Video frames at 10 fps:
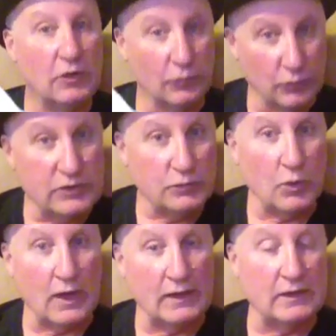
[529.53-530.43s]
The reason
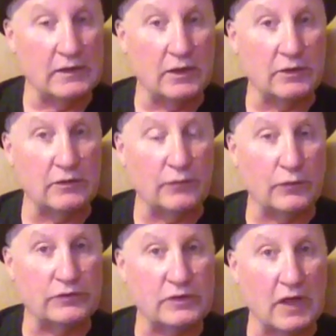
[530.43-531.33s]
why I didn't get it the
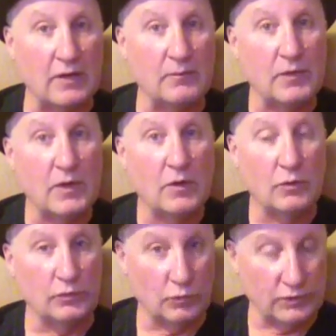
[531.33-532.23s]
first time
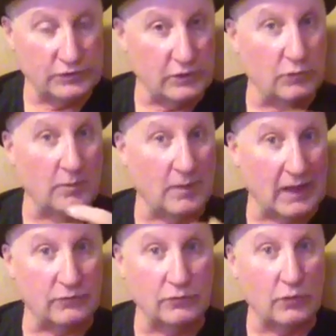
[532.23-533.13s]
was once he went
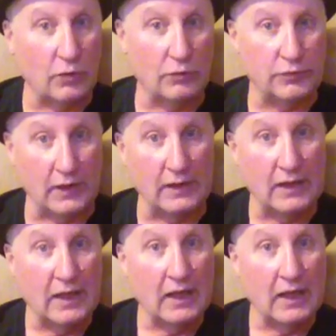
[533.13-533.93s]
back through the whole thing,